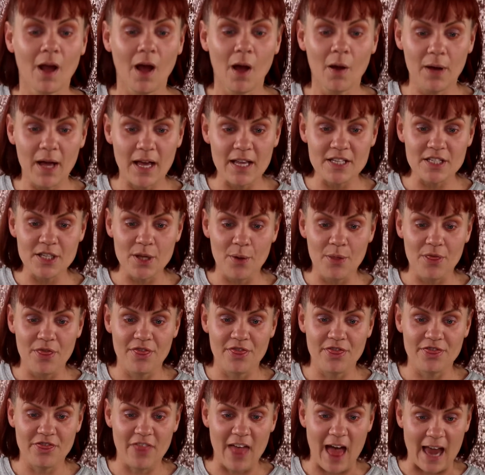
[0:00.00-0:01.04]
Okay, so
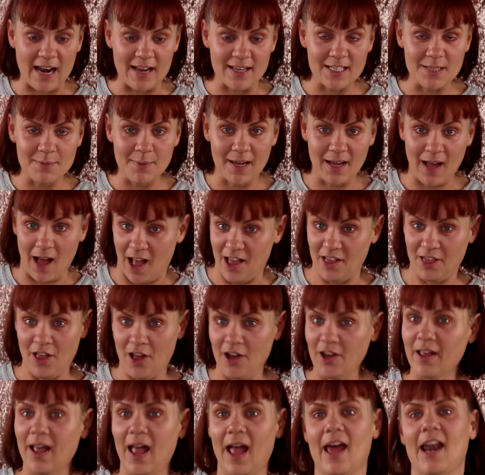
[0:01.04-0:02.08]
that is my eye
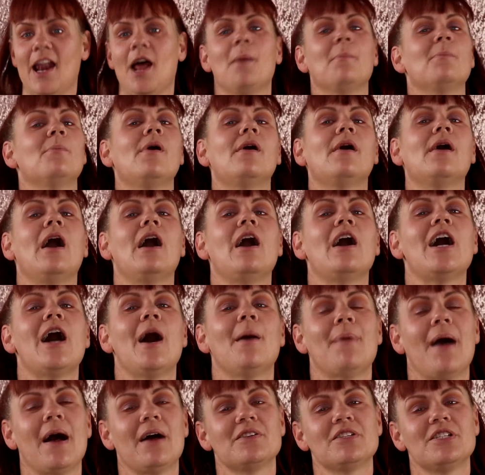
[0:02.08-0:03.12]
look, and I'm
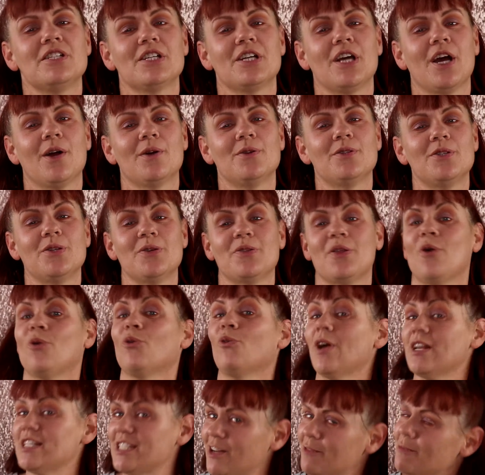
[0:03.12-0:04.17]
about to go do the
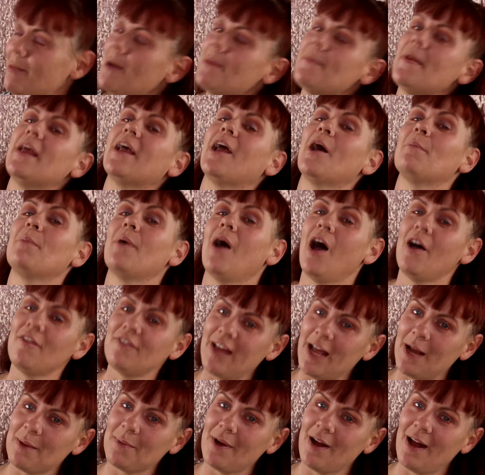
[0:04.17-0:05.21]
rest of my makeup off
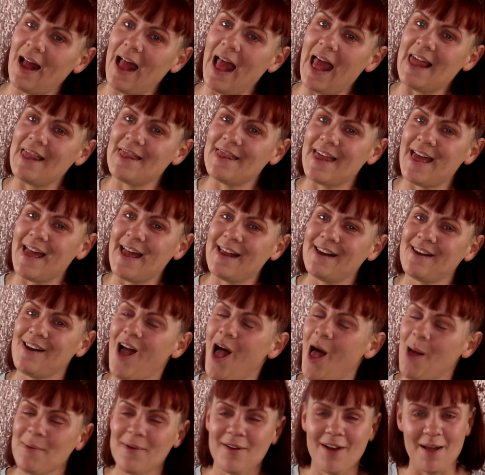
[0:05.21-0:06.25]
camera, and then
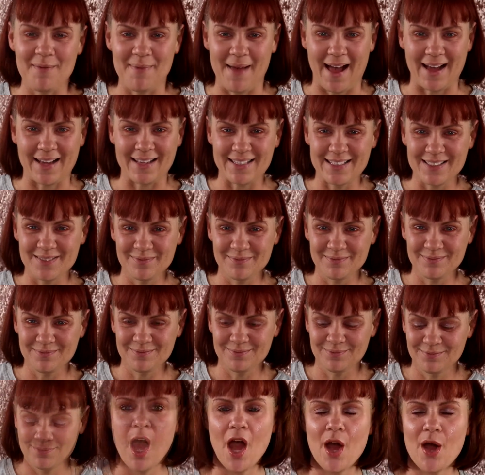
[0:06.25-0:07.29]
I'll be right back.
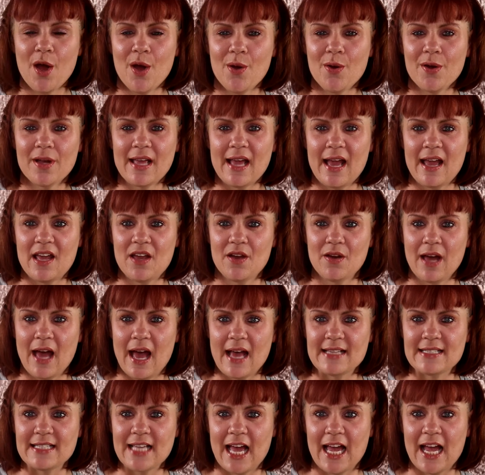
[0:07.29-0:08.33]
Okay, you
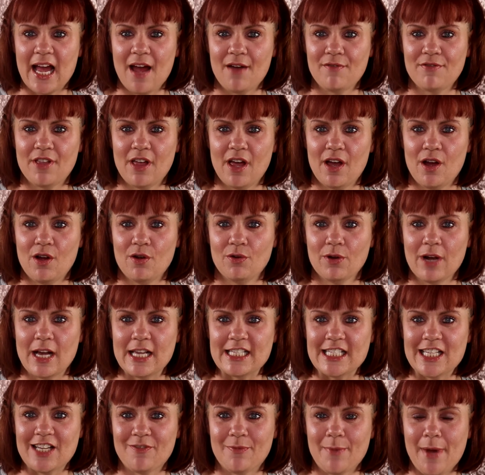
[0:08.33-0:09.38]
guys, I have the
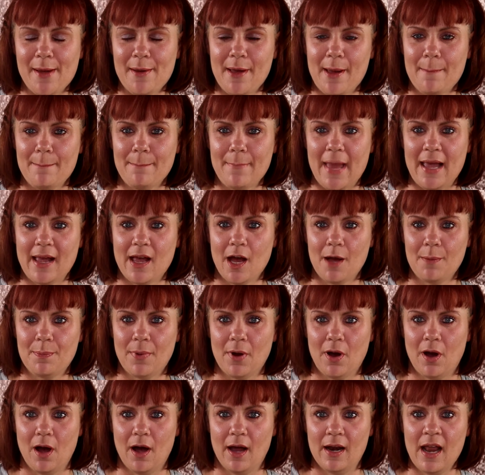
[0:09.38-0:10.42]
rest of my makeup
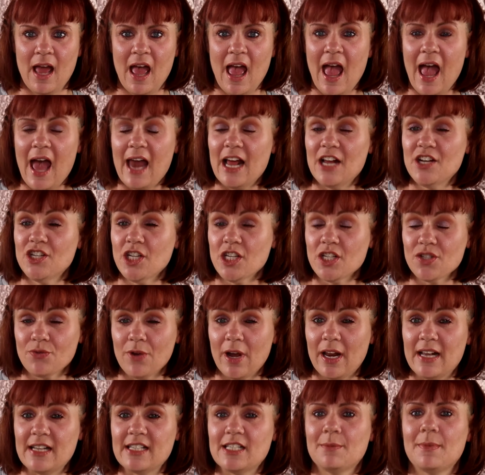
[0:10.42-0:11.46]
on. I just
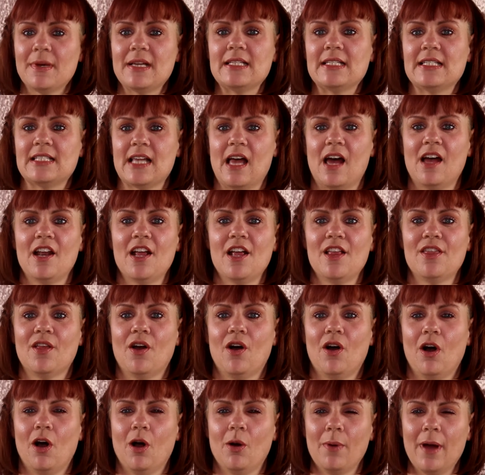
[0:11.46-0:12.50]
ran into my son in the
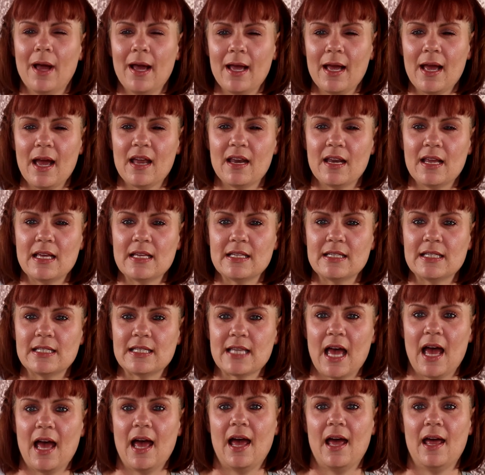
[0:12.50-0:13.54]
hallway, and he
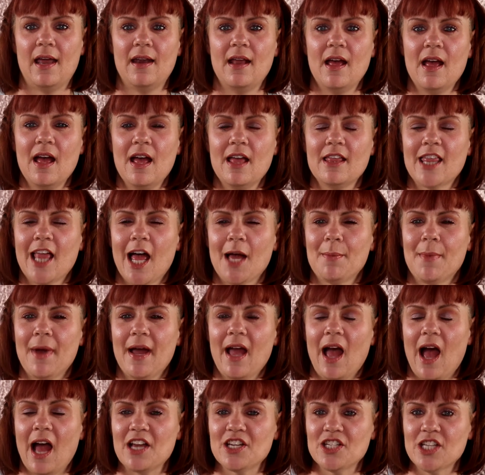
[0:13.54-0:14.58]
said that my
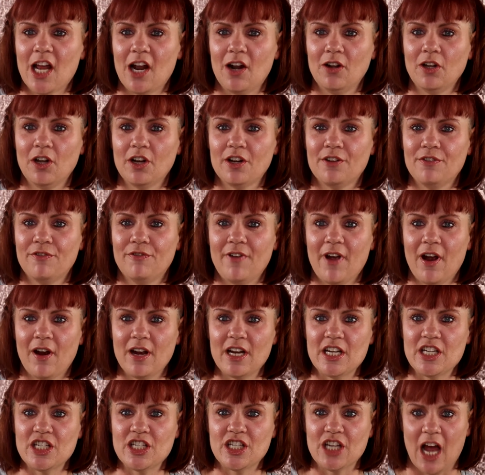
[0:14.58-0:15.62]
eyeshadow looked
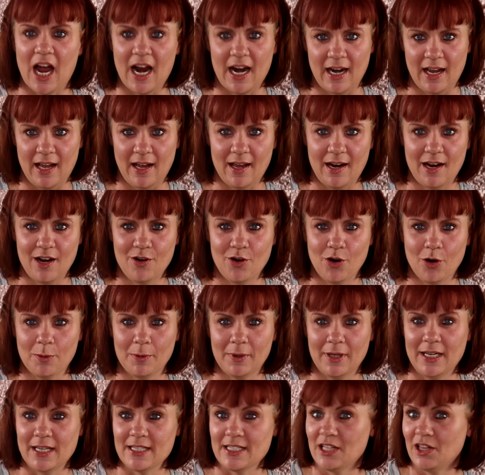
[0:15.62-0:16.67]
very shiny, and it
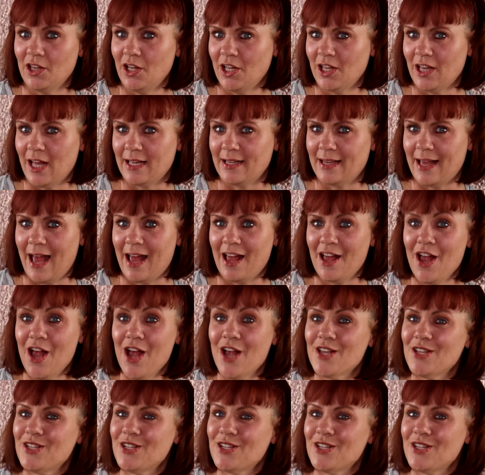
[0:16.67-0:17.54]
normally doesn't look like that.